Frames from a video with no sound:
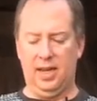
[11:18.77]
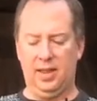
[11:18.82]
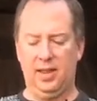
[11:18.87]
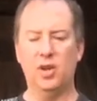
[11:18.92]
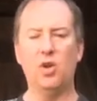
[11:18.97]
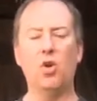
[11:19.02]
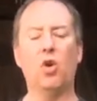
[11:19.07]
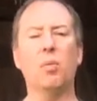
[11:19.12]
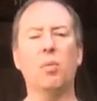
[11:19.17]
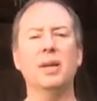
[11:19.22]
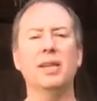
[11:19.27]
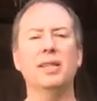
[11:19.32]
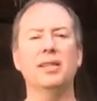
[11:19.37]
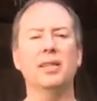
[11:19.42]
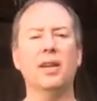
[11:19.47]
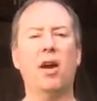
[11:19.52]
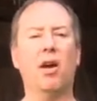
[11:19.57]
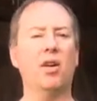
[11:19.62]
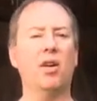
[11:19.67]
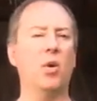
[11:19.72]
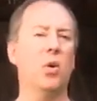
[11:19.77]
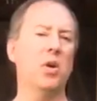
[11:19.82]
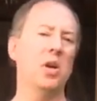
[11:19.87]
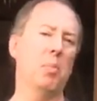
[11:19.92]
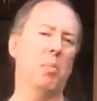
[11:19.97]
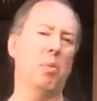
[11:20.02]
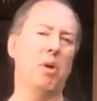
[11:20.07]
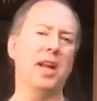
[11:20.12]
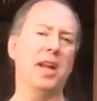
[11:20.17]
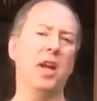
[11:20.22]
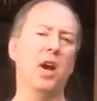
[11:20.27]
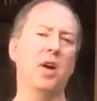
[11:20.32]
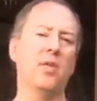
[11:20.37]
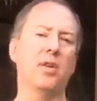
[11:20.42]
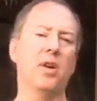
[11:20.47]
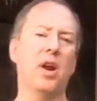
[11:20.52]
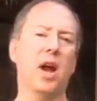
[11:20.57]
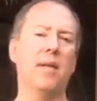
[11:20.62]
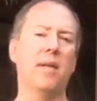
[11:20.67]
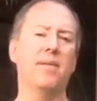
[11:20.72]
The Normans are going to bring
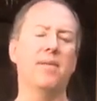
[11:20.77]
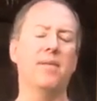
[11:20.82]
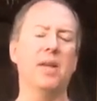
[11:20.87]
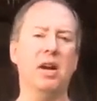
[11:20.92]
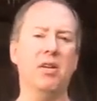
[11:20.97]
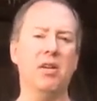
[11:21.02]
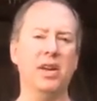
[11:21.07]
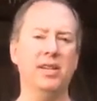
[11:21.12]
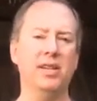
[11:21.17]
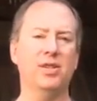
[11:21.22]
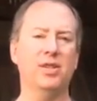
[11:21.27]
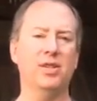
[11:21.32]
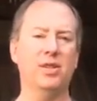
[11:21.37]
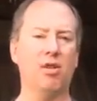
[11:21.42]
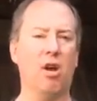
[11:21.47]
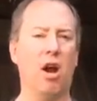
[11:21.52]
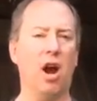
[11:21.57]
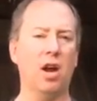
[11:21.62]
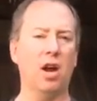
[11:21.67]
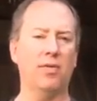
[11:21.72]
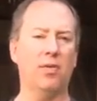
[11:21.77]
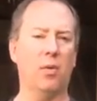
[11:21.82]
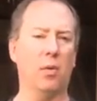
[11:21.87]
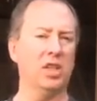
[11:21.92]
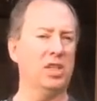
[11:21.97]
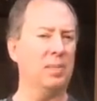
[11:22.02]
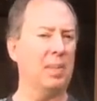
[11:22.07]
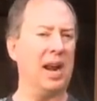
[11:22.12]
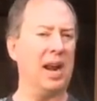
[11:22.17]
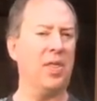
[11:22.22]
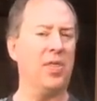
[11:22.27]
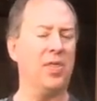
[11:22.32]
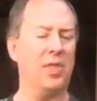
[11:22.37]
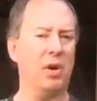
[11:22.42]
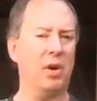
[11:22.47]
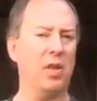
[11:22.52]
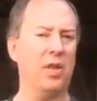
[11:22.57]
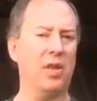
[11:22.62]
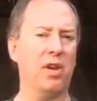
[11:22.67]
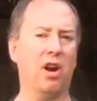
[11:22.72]
over a very strong force. About a
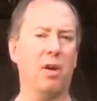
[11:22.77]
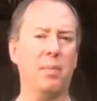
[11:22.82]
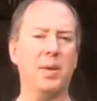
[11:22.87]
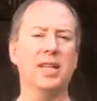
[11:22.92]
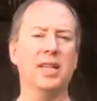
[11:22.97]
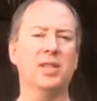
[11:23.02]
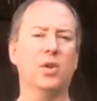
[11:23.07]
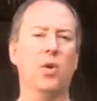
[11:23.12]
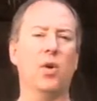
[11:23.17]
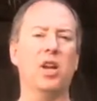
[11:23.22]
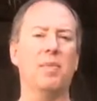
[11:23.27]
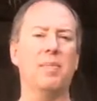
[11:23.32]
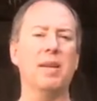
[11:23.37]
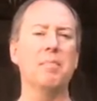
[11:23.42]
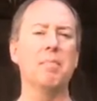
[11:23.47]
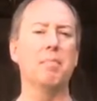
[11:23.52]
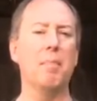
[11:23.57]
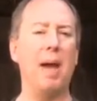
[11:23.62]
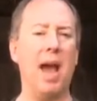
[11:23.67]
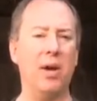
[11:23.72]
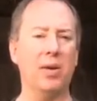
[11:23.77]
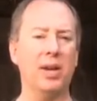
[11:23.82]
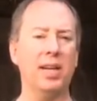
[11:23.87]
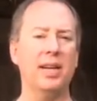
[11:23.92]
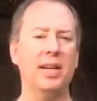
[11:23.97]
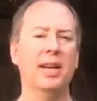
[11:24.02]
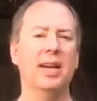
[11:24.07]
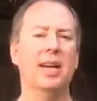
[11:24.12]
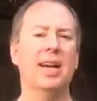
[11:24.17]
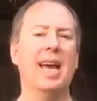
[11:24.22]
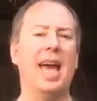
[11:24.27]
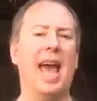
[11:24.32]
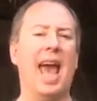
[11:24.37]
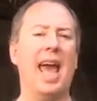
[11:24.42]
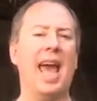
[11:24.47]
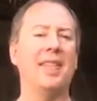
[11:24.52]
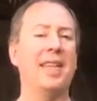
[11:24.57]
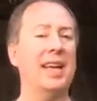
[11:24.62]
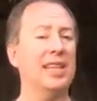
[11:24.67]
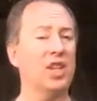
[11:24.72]
third of the army is going to be mounted
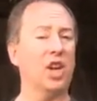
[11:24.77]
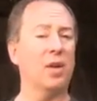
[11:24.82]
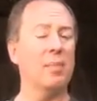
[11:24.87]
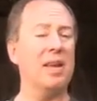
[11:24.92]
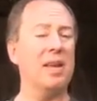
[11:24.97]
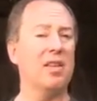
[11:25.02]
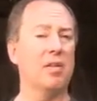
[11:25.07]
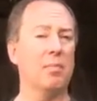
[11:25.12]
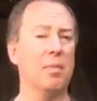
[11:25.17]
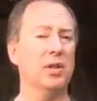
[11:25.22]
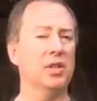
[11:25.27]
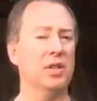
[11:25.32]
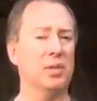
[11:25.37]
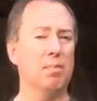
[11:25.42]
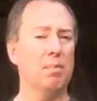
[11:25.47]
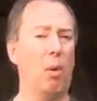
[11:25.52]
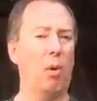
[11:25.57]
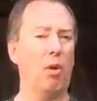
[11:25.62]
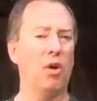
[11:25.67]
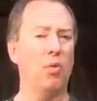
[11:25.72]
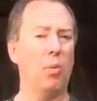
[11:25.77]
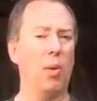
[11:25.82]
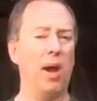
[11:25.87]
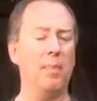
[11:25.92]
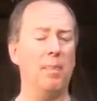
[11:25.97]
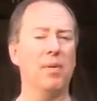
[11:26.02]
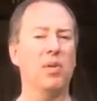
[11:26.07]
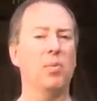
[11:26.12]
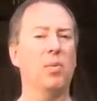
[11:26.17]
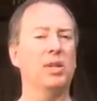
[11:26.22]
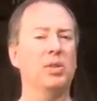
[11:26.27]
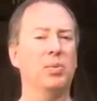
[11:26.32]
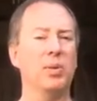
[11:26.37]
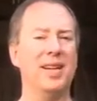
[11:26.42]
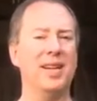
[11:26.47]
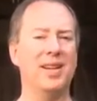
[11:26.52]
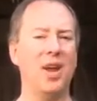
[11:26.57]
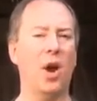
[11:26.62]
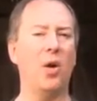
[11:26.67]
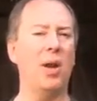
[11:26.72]
and that's going to be their most important weapon, which
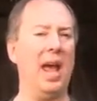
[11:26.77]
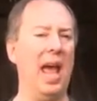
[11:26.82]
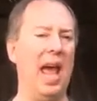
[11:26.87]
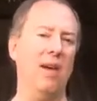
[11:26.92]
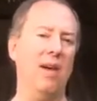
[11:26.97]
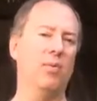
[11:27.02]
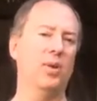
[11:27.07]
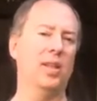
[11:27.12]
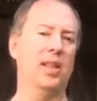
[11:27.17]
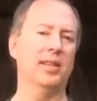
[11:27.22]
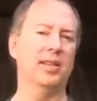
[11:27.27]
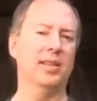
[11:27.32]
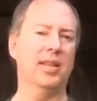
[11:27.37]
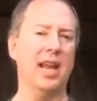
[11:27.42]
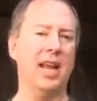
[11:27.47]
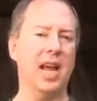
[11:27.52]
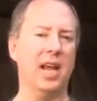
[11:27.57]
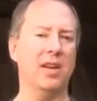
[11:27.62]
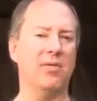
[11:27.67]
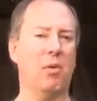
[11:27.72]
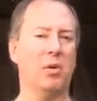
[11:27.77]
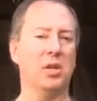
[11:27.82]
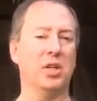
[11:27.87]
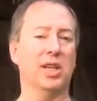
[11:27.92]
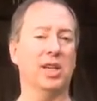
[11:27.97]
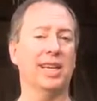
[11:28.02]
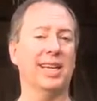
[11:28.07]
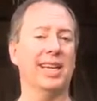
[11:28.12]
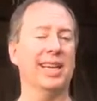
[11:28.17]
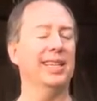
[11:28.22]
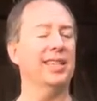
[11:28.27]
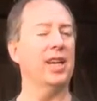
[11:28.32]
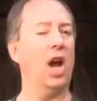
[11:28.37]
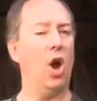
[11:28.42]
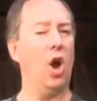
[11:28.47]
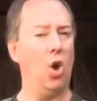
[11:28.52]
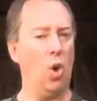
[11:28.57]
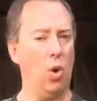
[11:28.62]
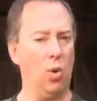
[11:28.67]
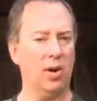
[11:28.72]
we don't have with us today, unfortunately, is
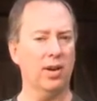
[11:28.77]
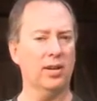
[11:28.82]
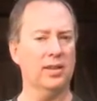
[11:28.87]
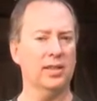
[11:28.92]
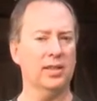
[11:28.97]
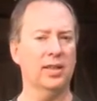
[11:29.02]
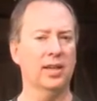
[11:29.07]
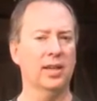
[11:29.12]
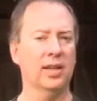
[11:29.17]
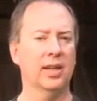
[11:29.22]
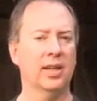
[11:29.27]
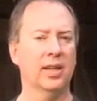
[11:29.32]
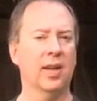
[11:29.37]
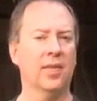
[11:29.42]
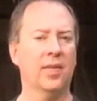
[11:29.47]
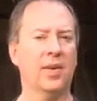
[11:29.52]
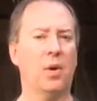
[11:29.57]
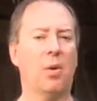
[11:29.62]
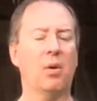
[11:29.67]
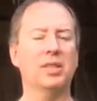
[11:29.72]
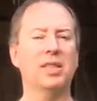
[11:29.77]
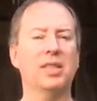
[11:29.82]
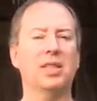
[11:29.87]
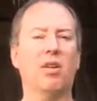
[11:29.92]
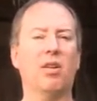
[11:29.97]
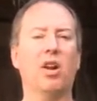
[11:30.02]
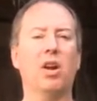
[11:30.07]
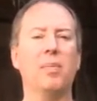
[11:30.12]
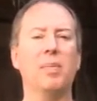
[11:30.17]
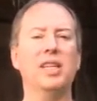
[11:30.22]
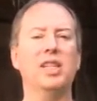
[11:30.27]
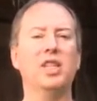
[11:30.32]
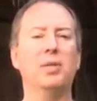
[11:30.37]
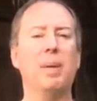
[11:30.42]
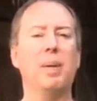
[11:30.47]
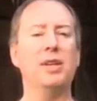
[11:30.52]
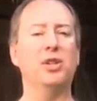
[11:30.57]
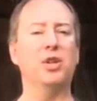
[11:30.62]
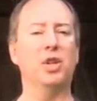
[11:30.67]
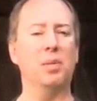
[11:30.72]
a horse. The horses are going to be
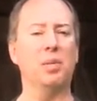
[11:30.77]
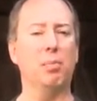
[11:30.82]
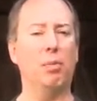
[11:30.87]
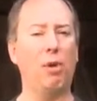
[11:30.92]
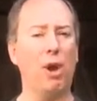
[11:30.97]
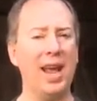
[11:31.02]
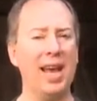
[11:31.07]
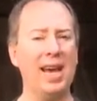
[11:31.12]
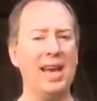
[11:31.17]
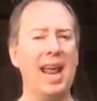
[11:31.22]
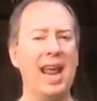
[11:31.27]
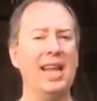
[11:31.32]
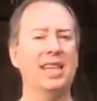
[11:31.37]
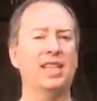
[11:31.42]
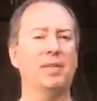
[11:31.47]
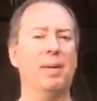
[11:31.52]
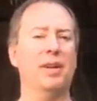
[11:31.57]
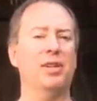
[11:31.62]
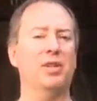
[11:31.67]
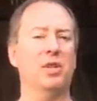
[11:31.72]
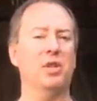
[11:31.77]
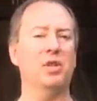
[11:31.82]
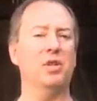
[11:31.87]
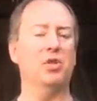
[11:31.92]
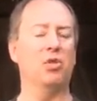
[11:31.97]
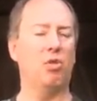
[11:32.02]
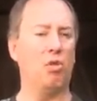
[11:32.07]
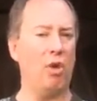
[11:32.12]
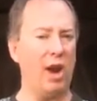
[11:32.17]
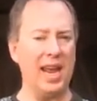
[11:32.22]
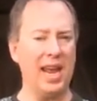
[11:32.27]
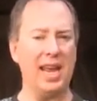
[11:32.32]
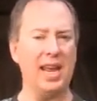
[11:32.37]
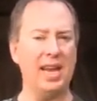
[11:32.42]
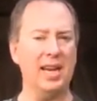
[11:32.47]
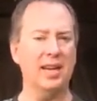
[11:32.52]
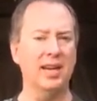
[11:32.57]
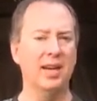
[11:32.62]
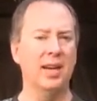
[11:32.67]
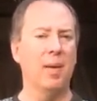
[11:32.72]
specially bred and specially
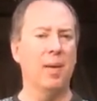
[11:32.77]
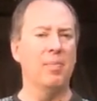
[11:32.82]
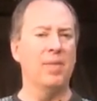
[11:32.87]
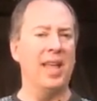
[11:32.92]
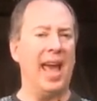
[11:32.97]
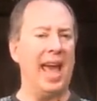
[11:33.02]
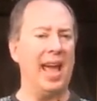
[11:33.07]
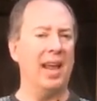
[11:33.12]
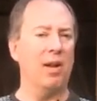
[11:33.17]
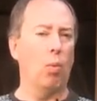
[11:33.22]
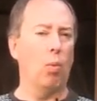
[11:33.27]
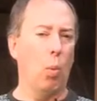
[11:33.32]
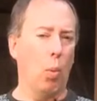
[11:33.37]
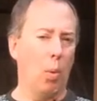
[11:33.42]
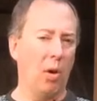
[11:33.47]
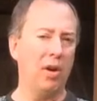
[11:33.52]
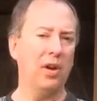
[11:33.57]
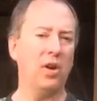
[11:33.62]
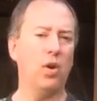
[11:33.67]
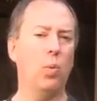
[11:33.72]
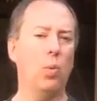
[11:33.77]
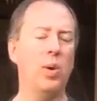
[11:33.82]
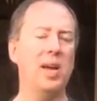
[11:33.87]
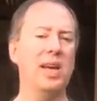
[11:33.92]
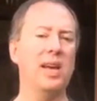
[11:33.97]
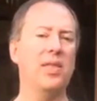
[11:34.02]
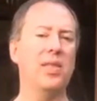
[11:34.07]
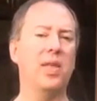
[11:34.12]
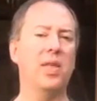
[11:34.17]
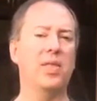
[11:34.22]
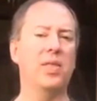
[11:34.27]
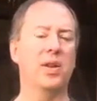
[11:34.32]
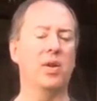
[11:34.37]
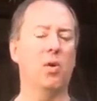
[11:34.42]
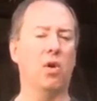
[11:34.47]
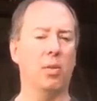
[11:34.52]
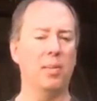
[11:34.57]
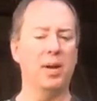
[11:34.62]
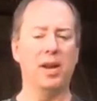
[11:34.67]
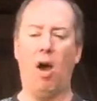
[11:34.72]
trained and work with the
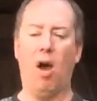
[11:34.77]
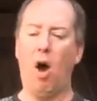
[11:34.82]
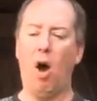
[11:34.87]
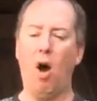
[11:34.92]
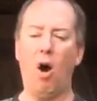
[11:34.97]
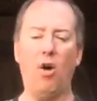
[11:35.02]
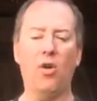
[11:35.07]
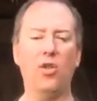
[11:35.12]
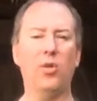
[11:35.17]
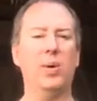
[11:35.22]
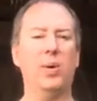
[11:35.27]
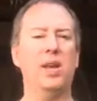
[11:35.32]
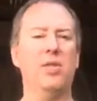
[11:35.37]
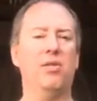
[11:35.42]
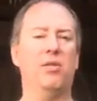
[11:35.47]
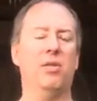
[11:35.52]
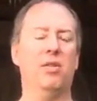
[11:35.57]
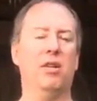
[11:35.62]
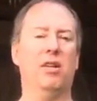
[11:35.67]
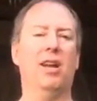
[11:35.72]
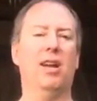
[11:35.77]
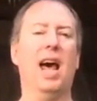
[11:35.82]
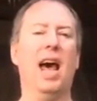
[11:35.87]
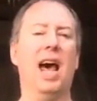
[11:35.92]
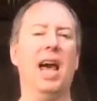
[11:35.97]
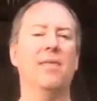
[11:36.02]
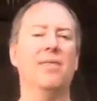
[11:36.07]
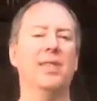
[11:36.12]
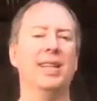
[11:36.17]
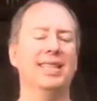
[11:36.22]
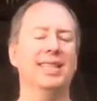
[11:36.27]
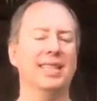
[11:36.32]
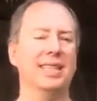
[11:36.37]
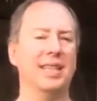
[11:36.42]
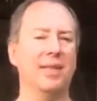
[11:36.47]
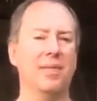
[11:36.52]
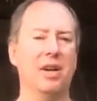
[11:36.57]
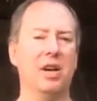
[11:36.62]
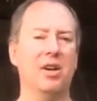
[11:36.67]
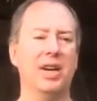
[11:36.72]
Norman all the way through their life. This
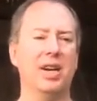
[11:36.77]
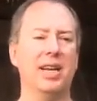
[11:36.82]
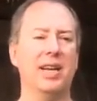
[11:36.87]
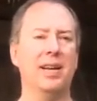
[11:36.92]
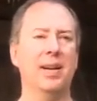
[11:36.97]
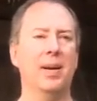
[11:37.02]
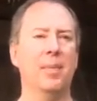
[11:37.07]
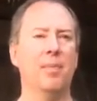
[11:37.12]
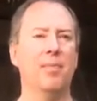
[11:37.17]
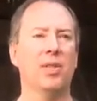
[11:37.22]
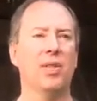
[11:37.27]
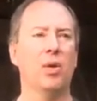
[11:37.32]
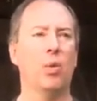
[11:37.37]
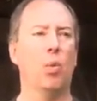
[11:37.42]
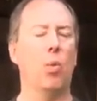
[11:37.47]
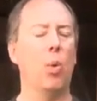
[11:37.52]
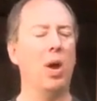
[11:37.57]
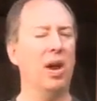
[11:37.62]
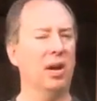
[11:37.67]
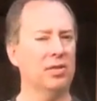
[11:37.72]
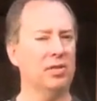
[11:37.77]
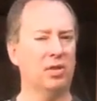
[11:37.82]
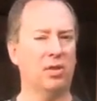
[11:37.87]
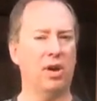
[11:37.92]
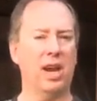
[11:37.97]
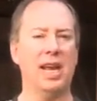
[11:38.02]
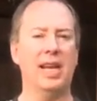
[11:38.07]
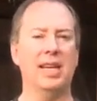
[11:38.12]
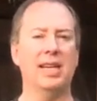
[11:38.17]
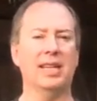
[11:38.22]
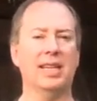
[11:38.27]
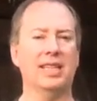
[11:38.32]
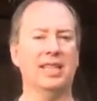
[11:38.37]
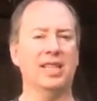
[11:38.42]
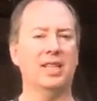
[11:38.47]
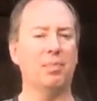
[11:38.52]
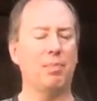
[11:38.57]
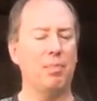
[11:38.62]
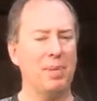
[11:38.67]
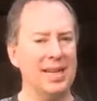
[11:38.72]
is a very well-trained,
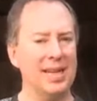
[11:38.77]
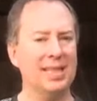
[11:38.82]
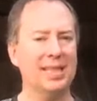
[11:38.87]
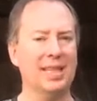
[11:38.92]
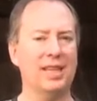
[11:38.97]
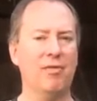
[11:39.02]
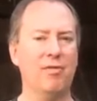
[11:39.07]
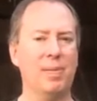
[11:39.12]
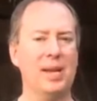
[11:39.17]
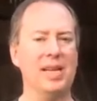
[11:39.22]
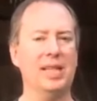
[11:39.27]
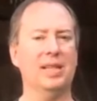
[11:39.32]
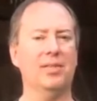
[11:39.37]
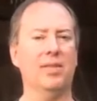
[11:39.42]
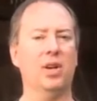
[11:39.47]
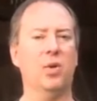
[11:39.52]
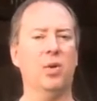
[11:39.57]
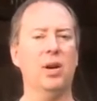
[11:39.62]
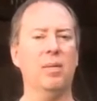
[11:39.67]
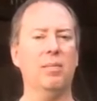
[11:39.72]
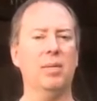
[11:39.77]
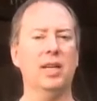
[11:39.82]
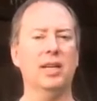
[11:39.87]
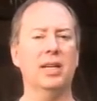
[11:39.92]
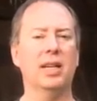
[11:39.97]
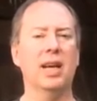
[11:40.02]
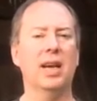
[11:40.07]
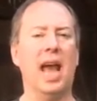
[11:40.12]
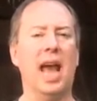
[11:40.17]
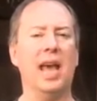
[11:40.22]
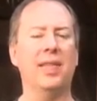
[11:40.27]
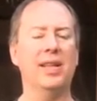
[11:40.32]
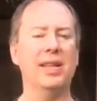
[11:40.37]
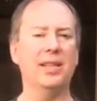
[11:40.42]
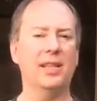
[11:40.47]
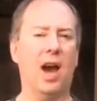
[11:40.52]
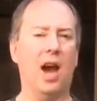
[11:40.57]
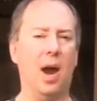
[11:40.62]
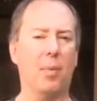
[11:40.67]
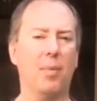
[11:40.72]
expensive piece of equipment. And
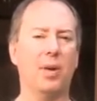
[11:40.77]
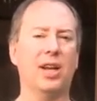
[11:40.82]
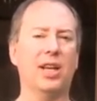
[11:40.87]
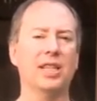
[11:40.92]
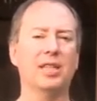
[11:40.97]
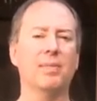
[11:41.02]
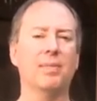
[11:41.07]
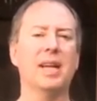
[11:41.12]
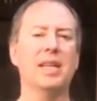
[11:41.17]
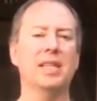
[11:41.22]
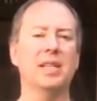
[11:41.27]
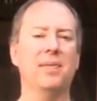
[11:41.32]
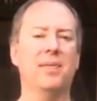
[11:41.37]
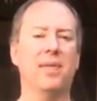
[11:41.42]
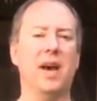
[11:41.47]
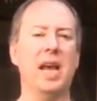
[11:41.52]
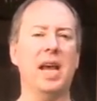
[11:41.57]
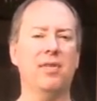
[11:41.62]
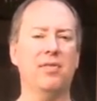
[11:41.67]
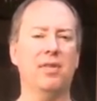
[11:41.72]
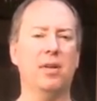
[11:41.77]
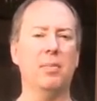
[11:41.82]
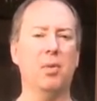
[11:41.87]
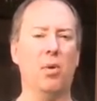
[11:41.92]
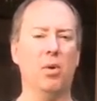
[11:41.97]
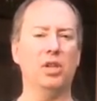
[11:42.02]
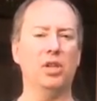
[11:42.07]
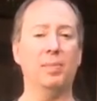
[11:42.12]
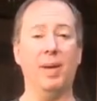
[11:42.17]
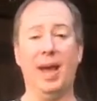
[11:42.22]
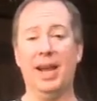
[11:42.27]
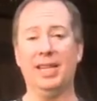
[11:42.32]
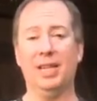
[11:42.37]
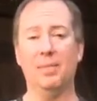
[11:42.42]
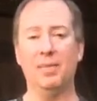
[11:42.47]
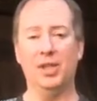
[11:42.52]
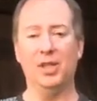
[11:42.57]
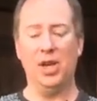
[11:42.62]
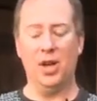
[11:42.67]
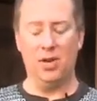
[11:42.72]
this hauberk is meant to fight from horseback.
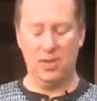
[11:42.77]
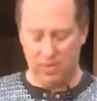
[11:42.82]
Let me show